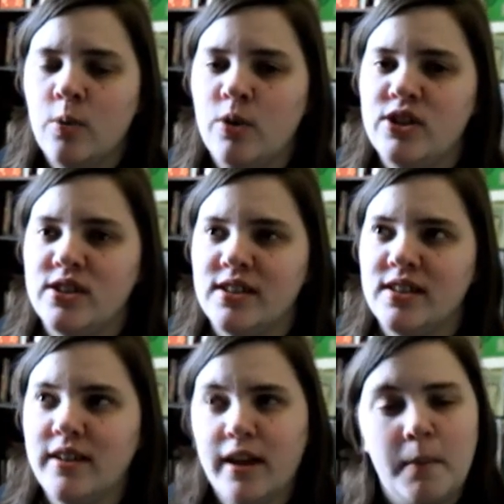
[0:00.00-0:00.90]
which is the
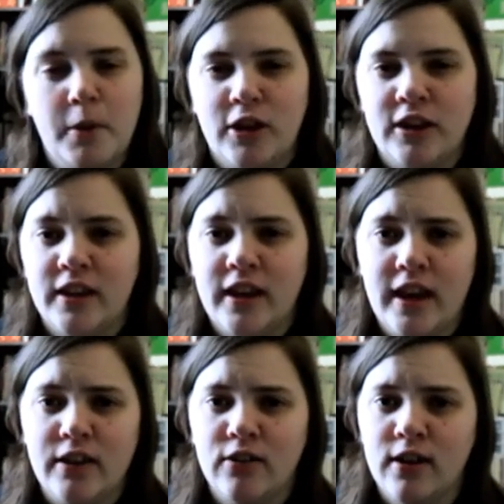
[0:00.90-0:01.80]
second book in the
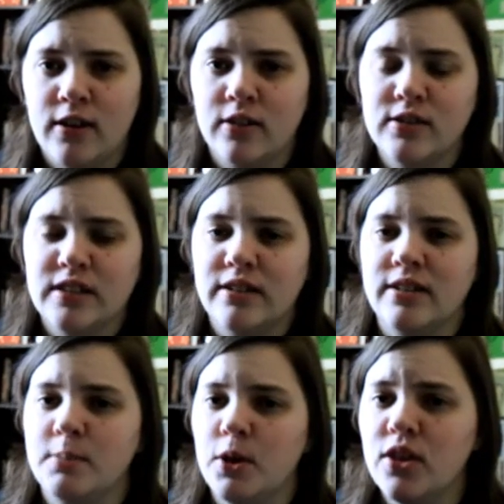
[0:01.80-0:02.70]
Kane Chronicle
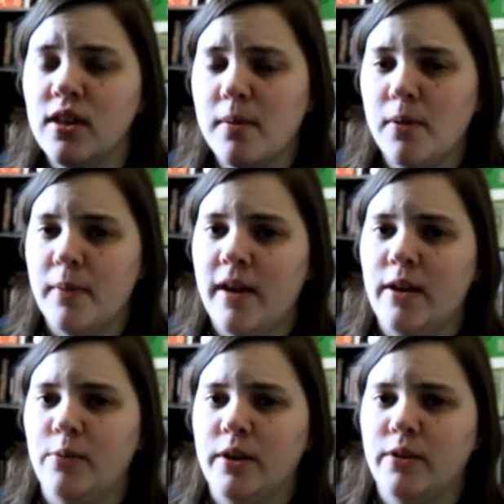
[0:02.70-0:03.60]
series. Both of them are by
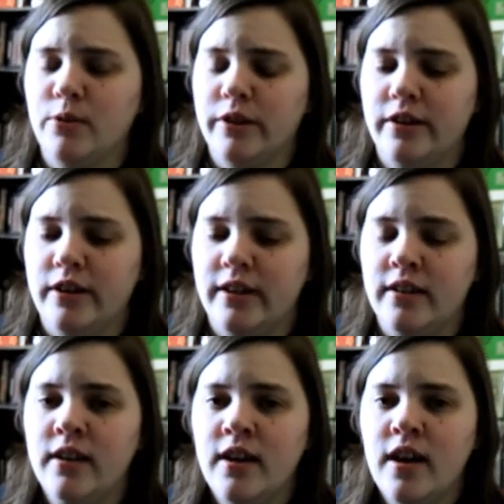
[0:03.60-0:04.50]
Rick
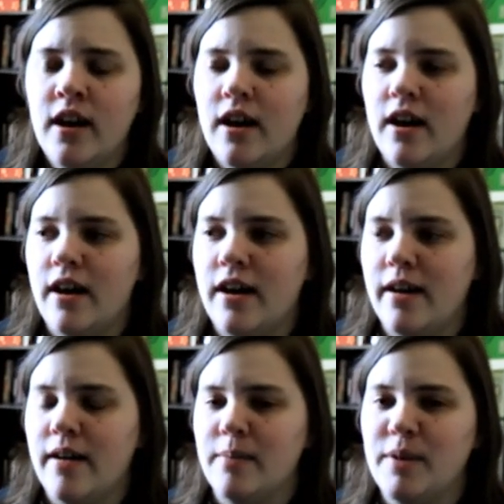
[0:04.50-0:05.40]
Riordan.
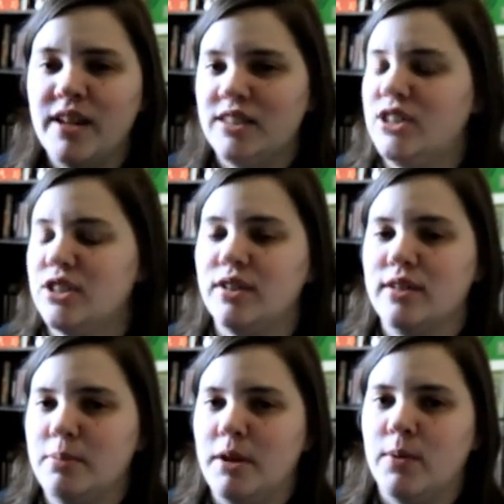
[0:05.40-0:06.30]
Um, it's just going
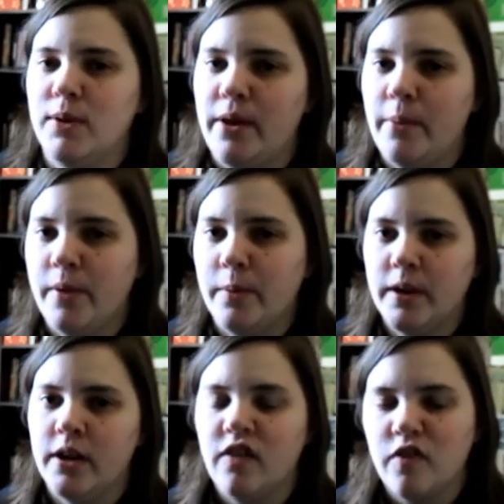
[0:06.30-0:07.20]
to depend whether I want to read
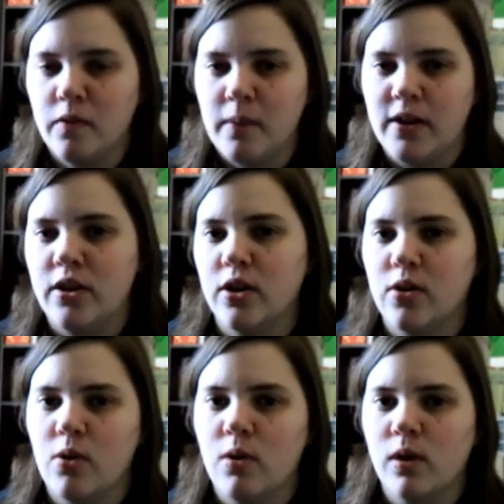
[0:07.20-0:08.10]
it off of my
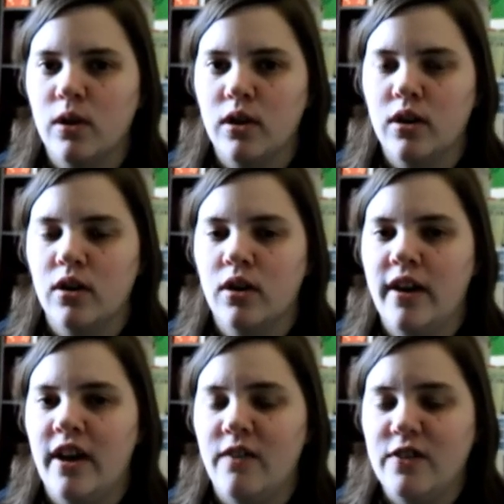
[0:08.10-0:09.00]
Nook or
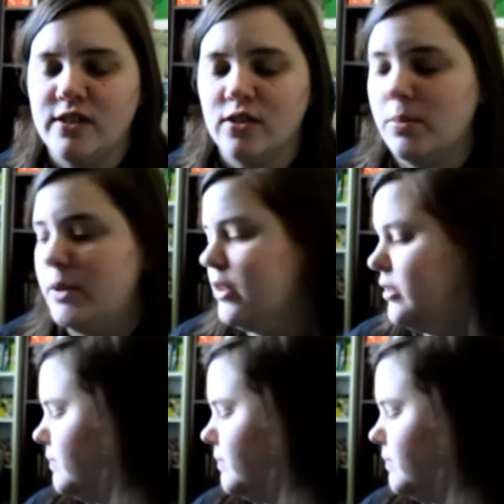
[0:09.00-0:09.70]
a physical book.